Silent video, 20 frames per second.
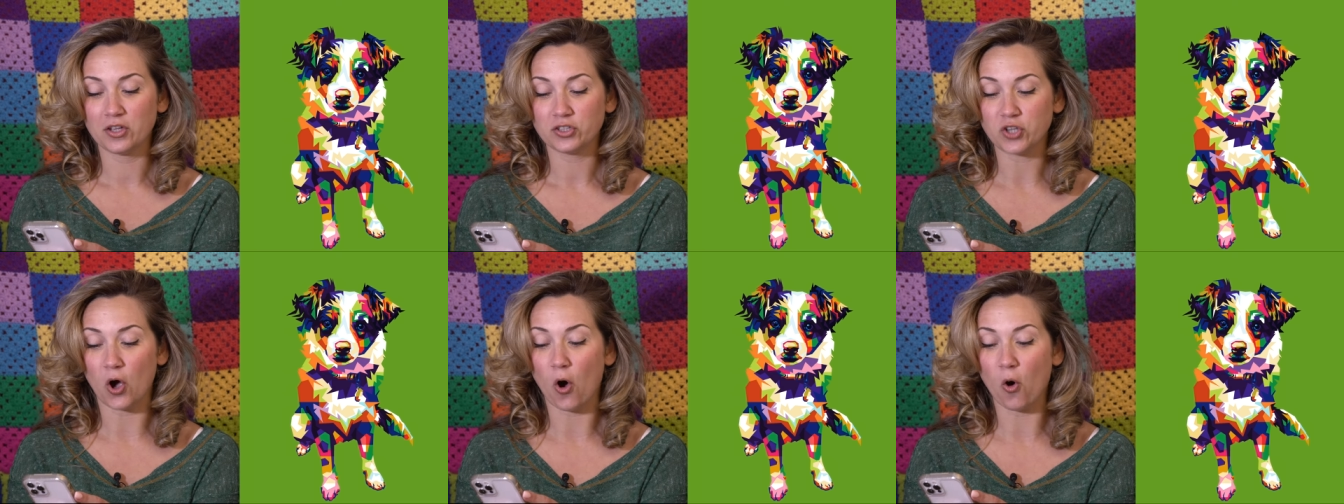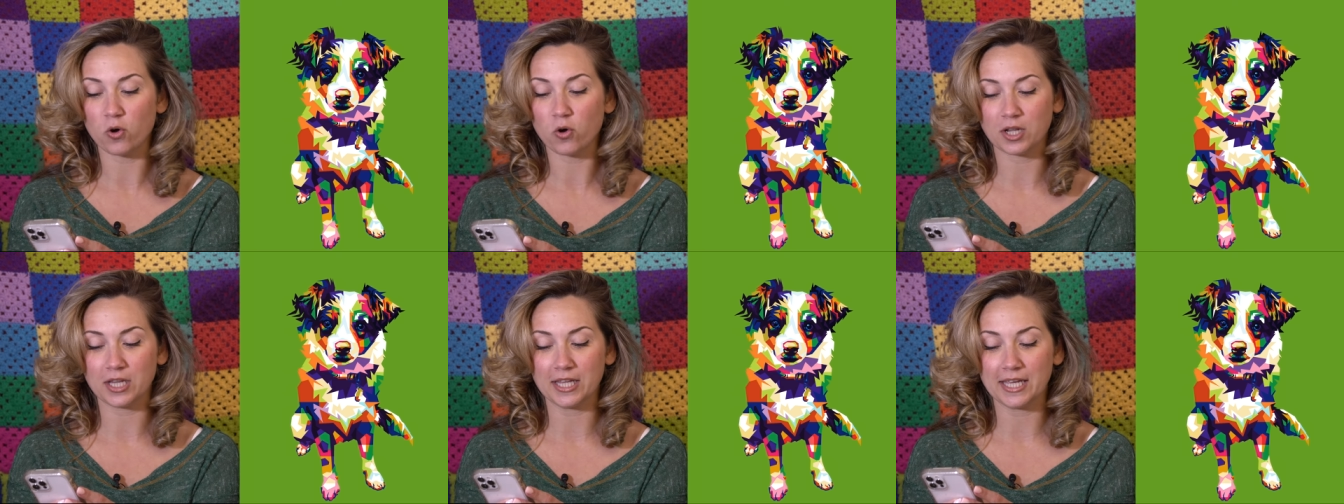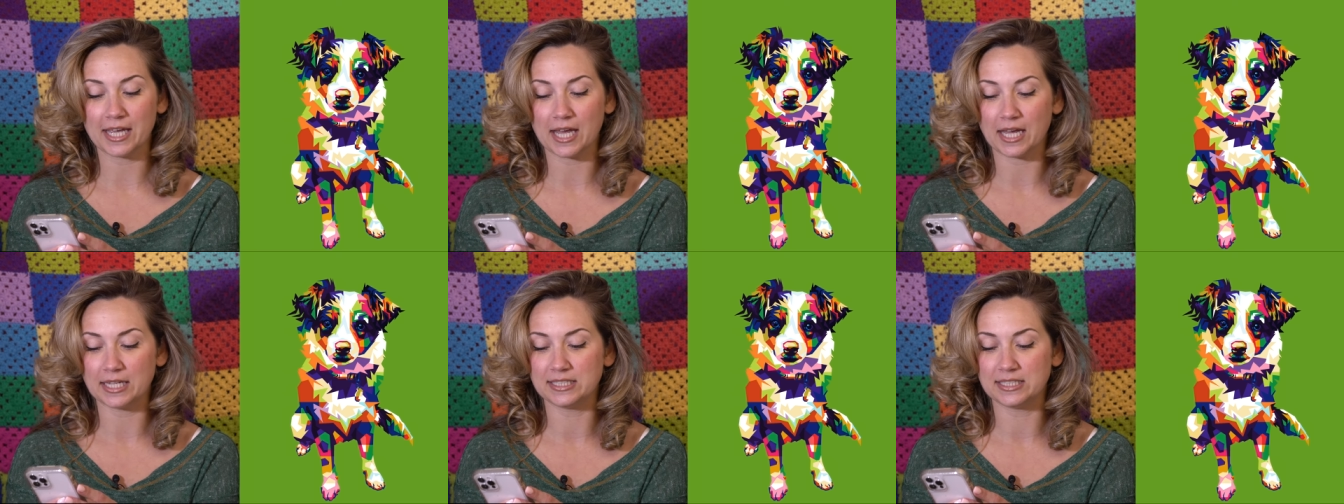
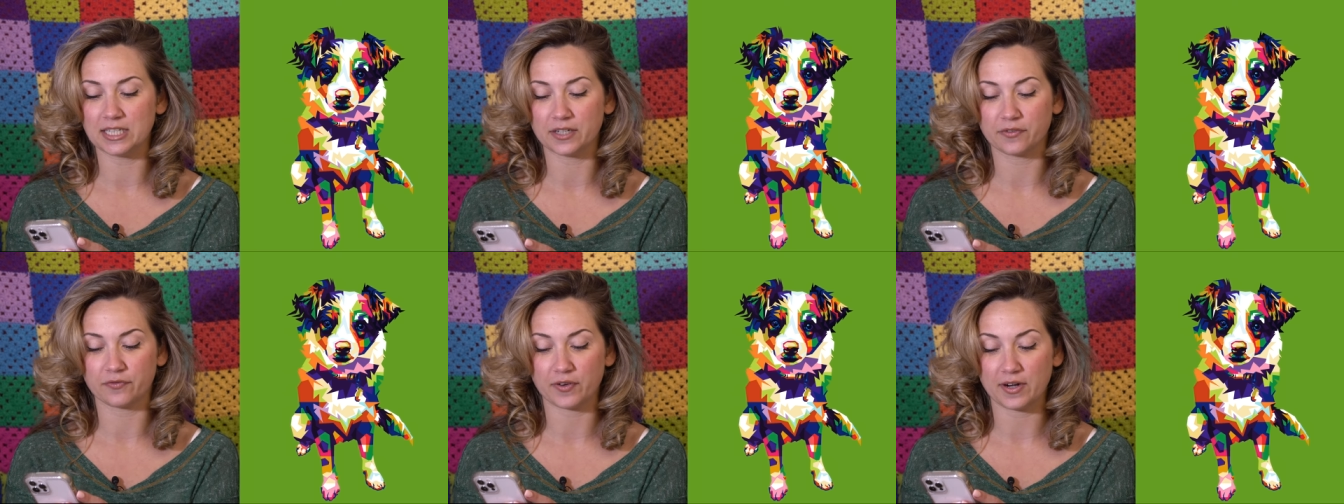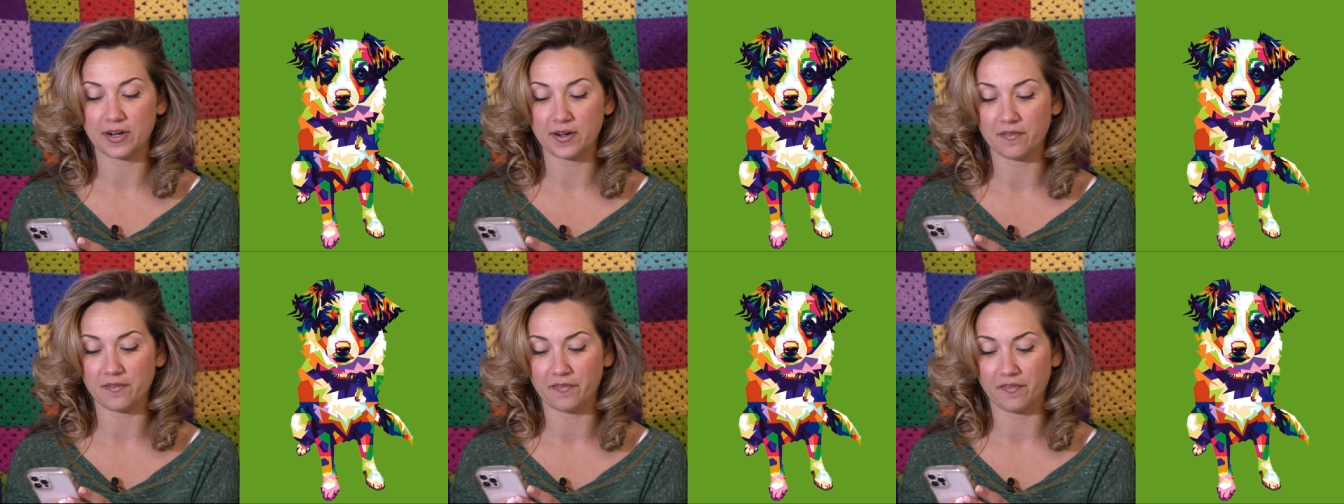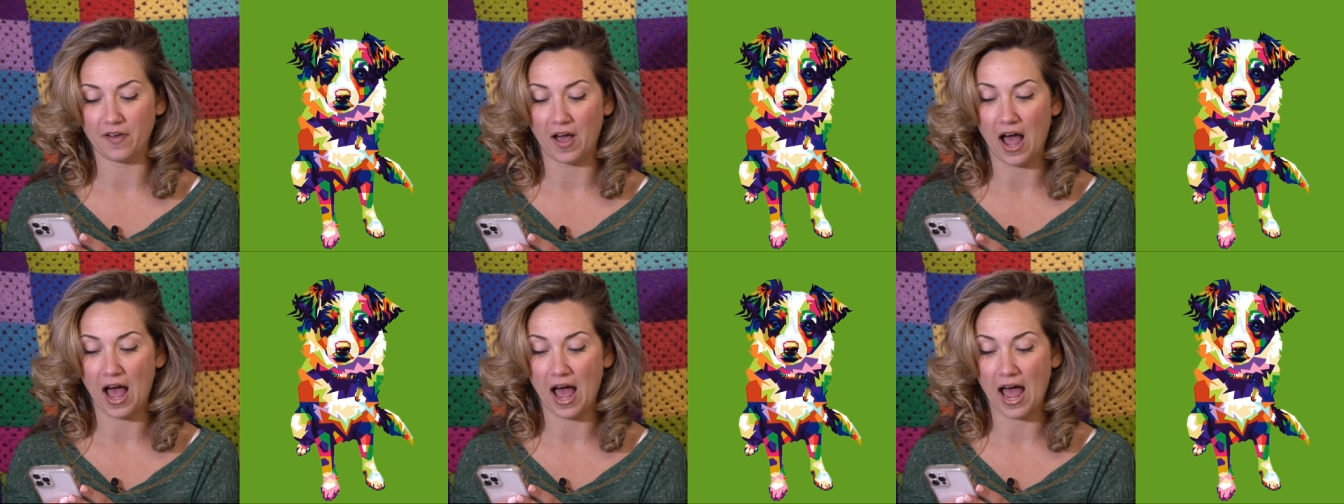totally a different
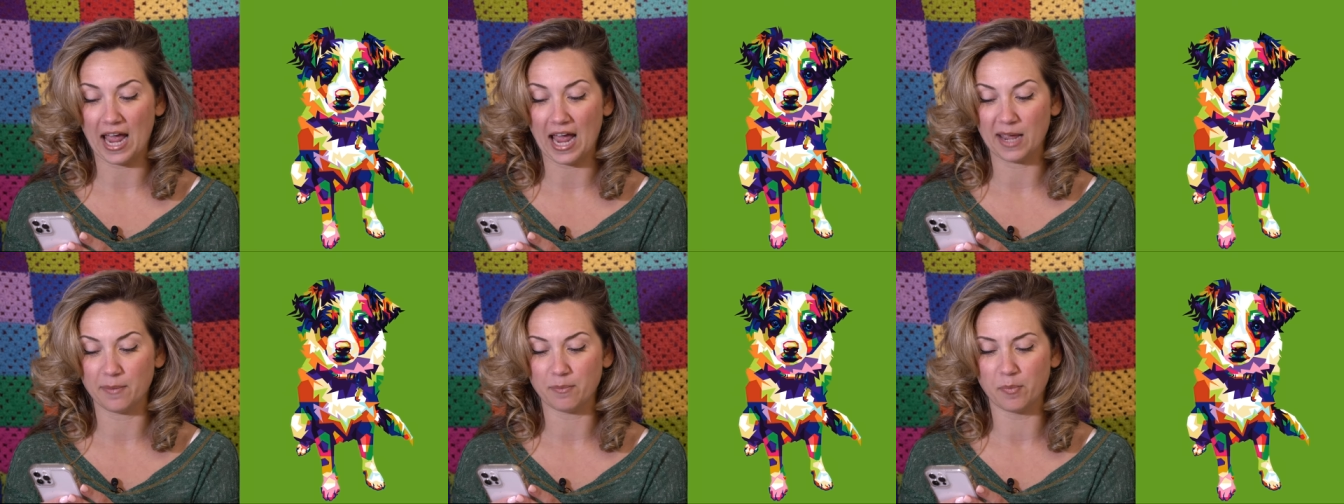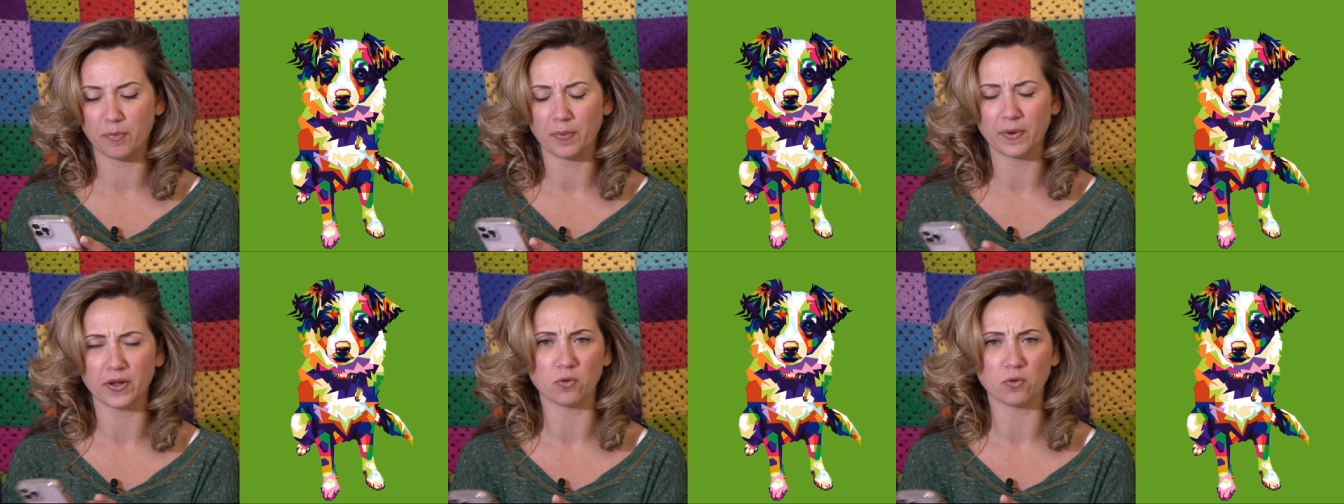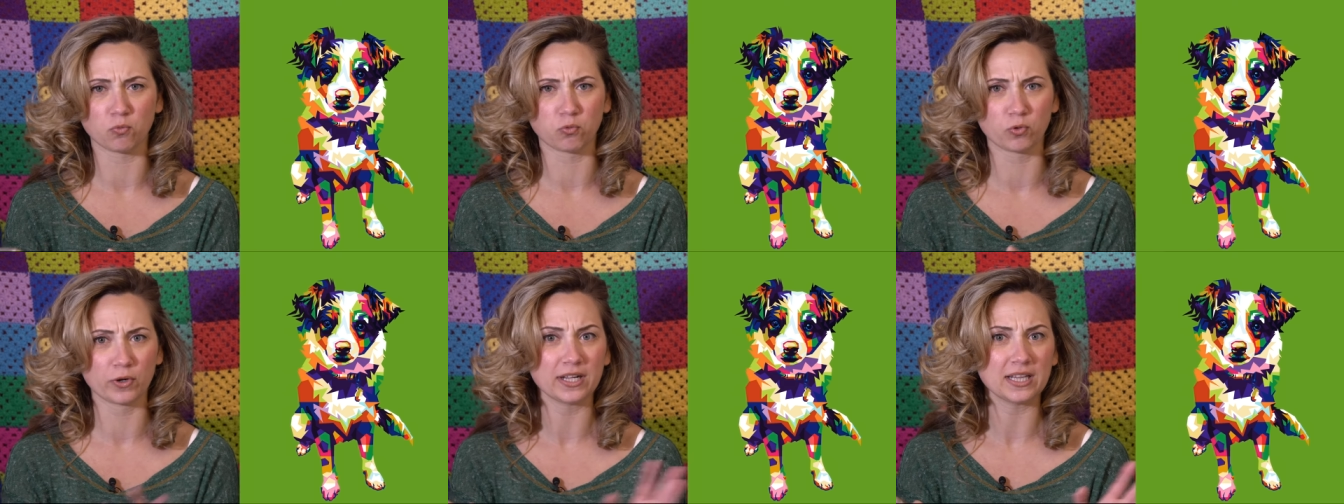vibe, but
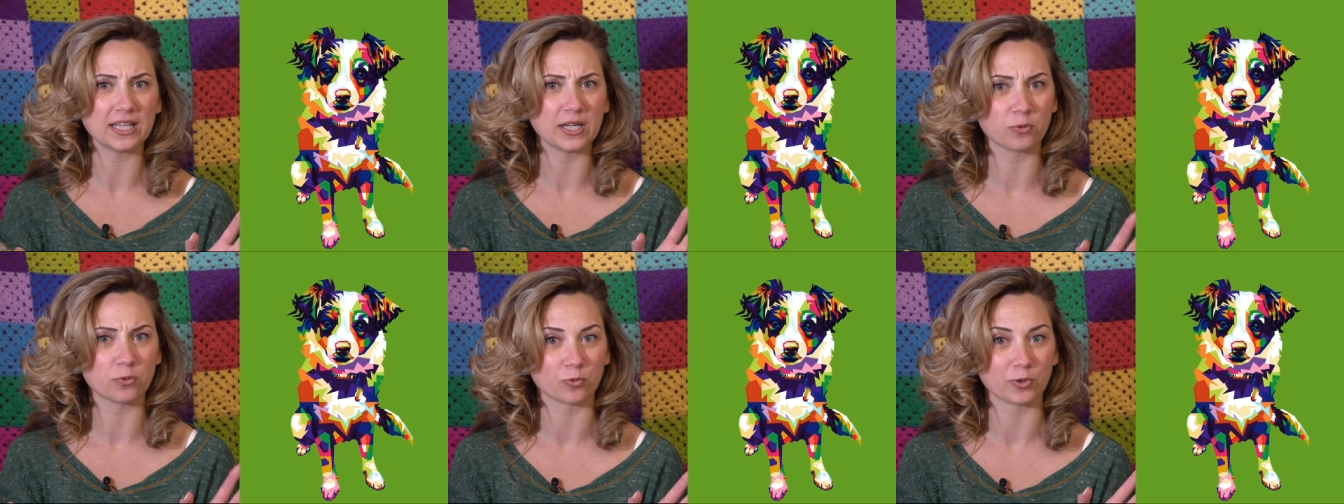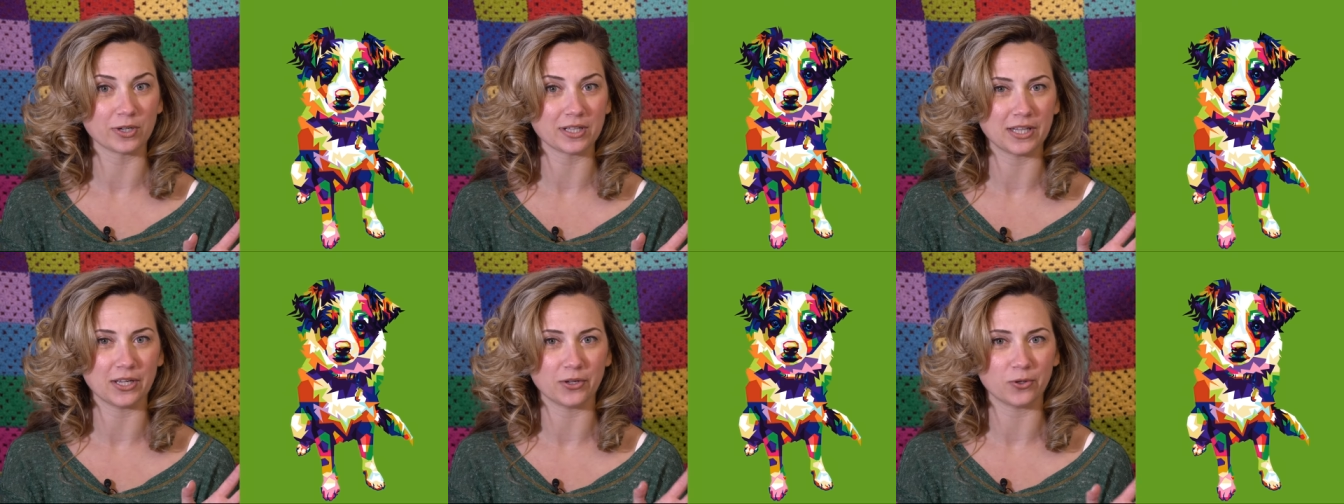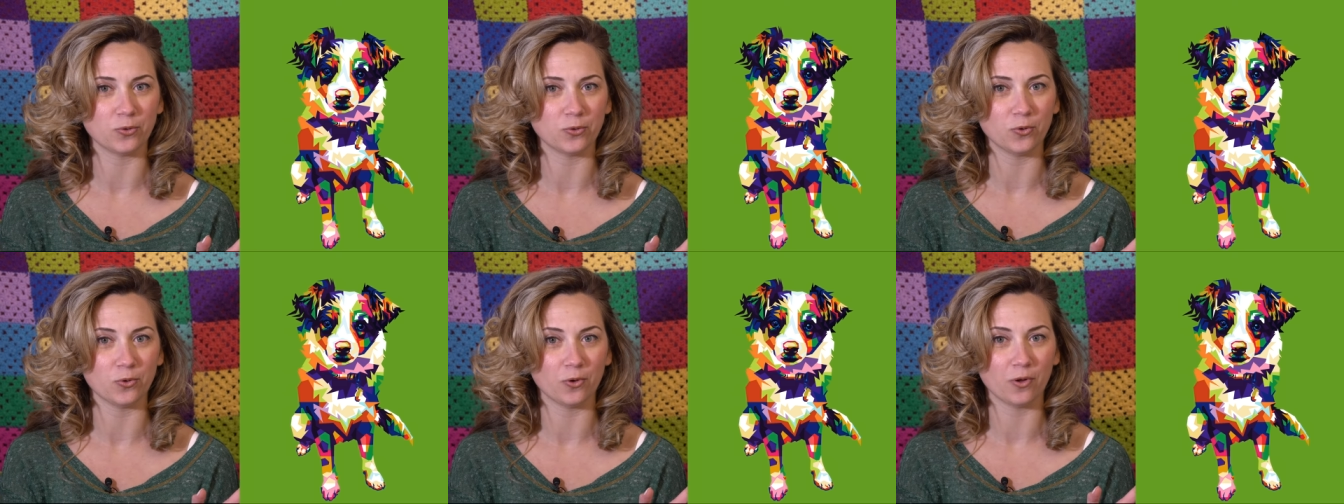really, really
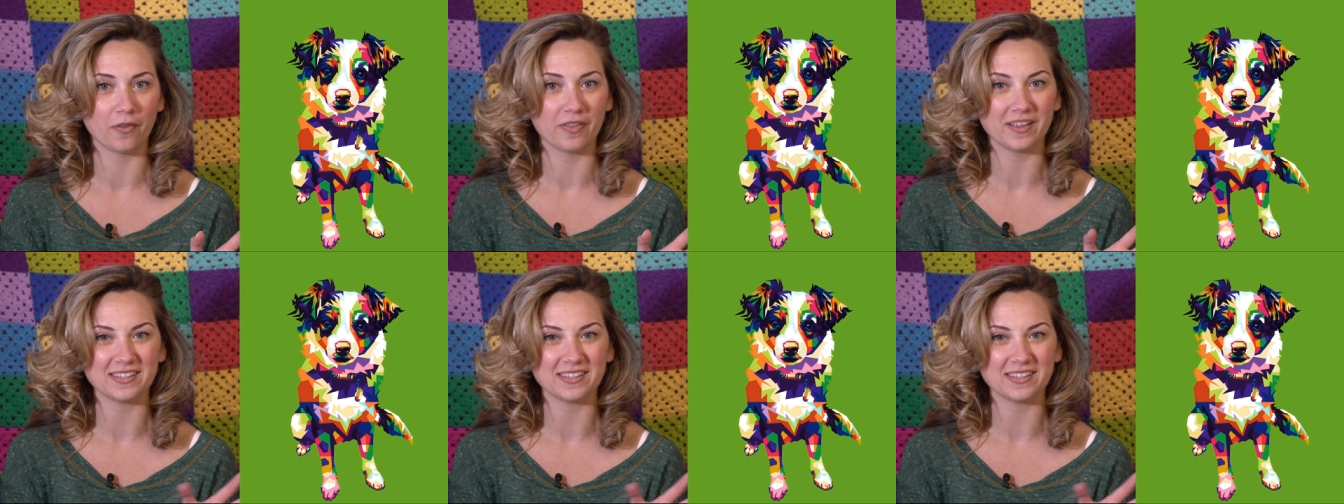cool.